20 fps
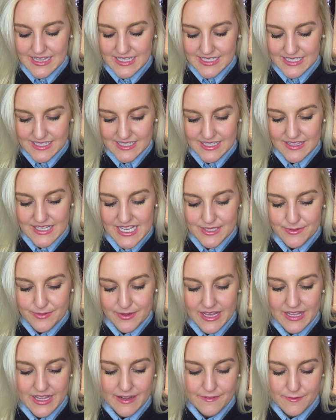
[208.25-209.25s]
and this is the last
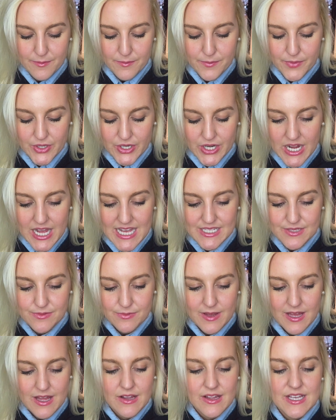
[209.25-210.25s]
one I got from Burga as
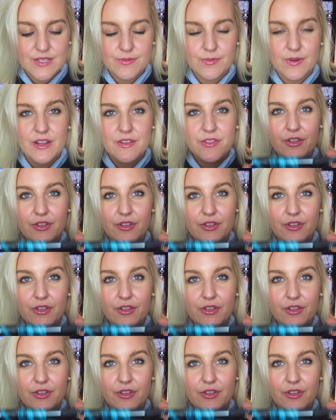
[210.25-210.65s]
well, is one